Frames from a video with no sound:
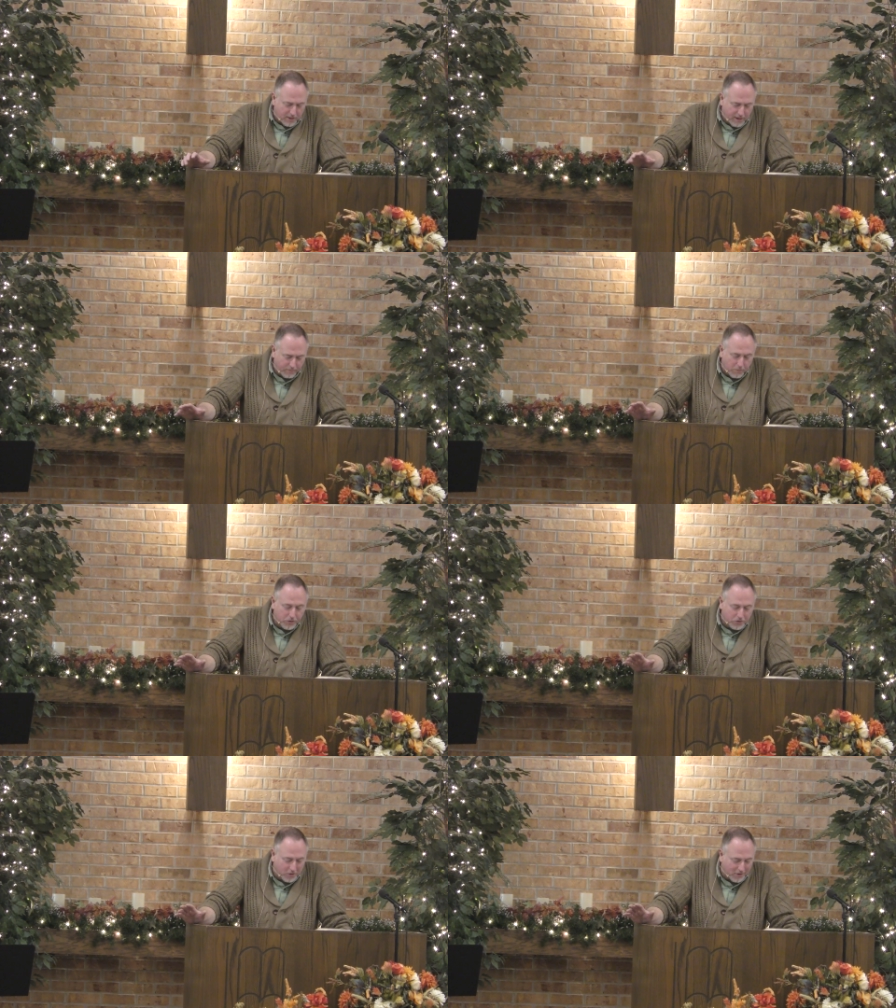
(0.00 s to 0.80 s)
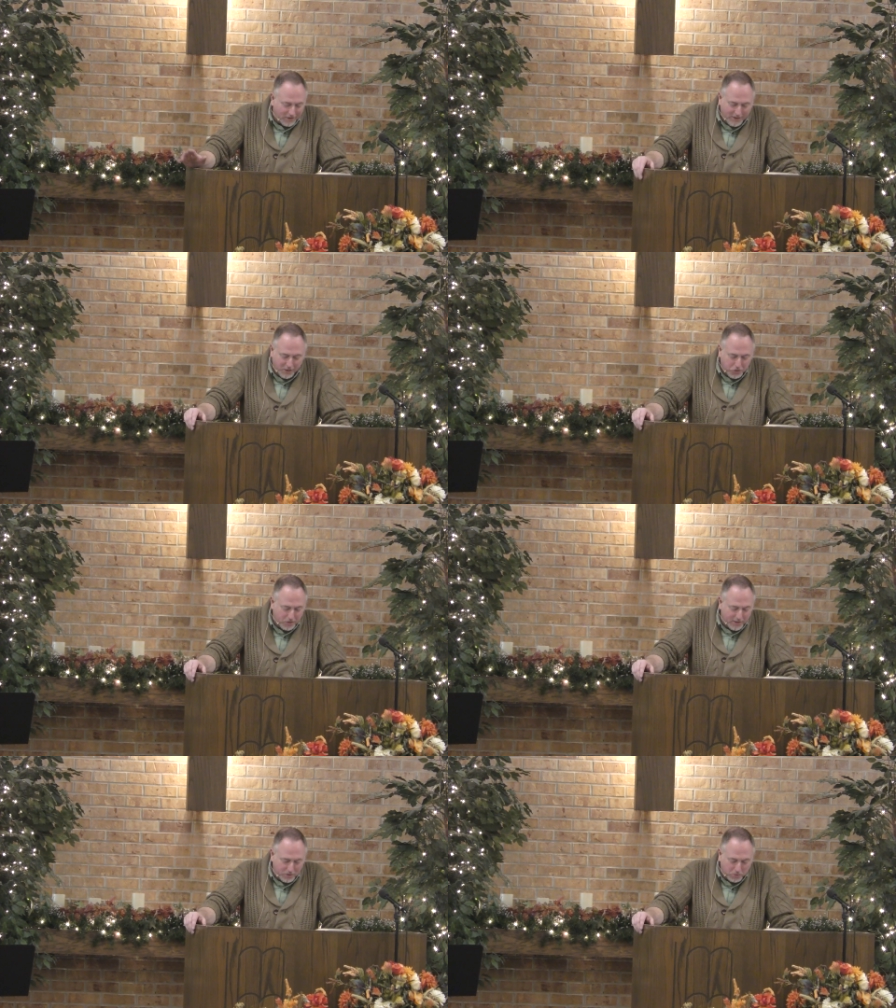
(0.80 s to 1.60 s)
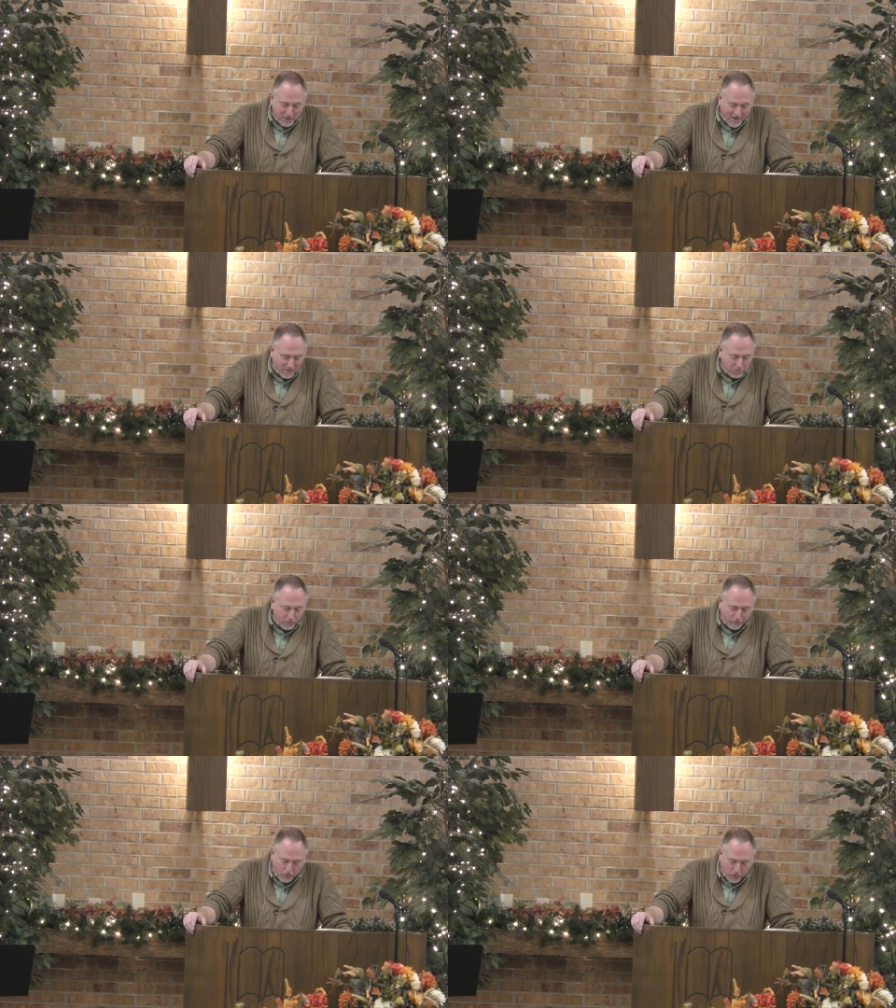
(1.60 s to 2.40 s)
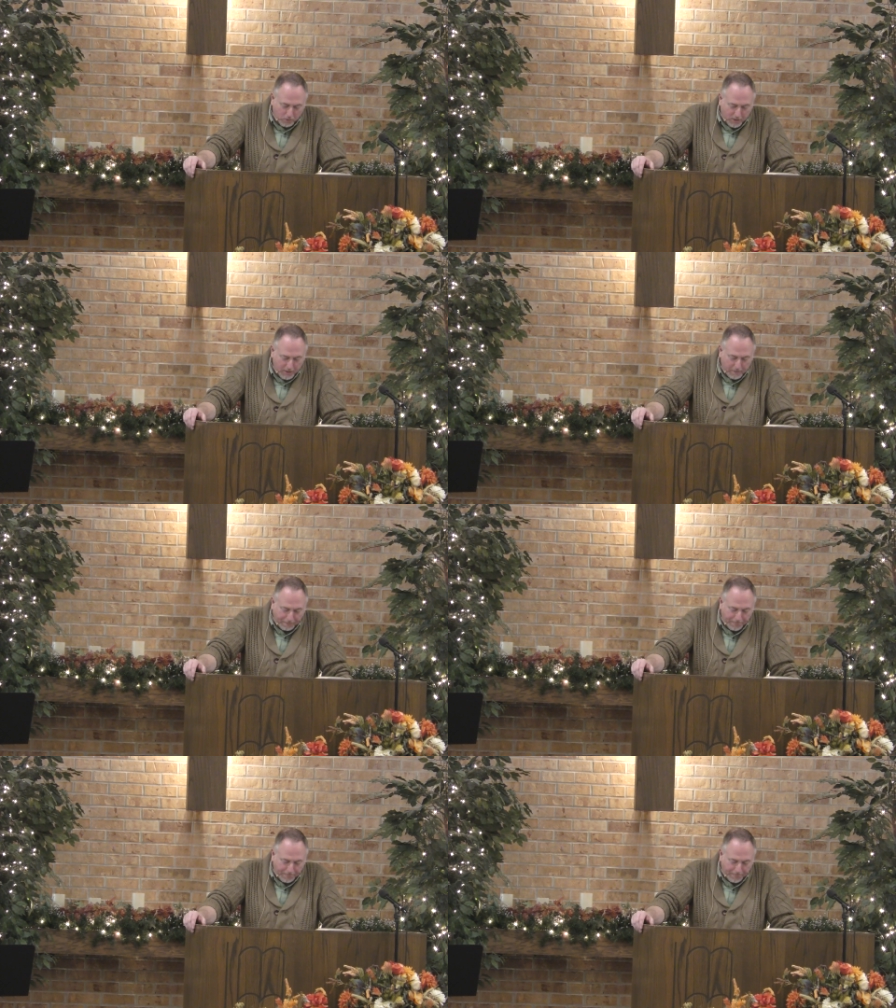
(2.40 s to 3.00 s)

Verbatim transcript: And have mercy on our country as we now move forward